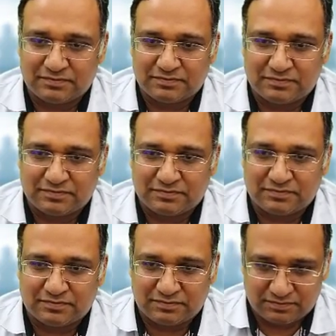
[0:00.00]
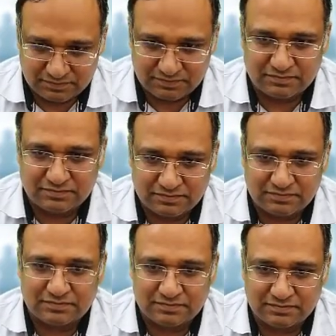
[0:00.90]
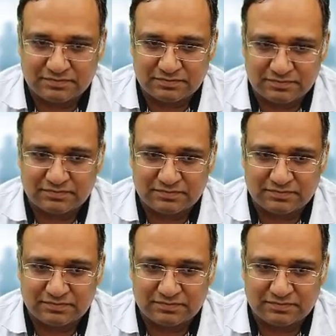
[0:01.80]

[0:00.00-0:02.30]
(not speaking)